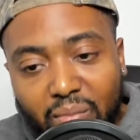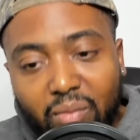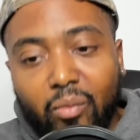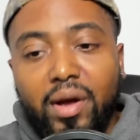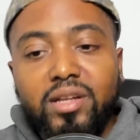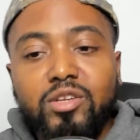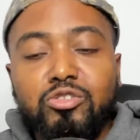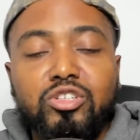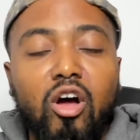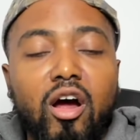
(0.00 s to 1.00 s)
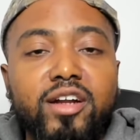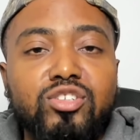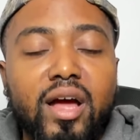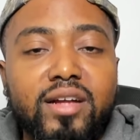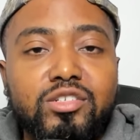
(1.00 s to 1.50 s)
when you start
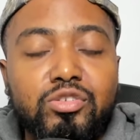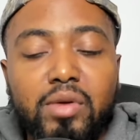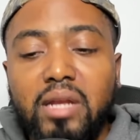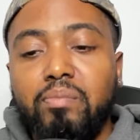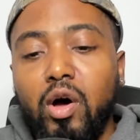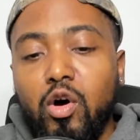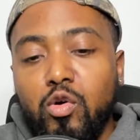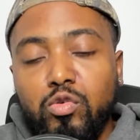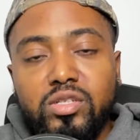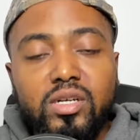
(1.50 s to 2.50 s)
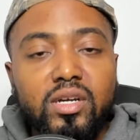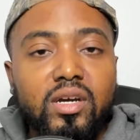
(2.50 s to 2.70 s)
trying to impose,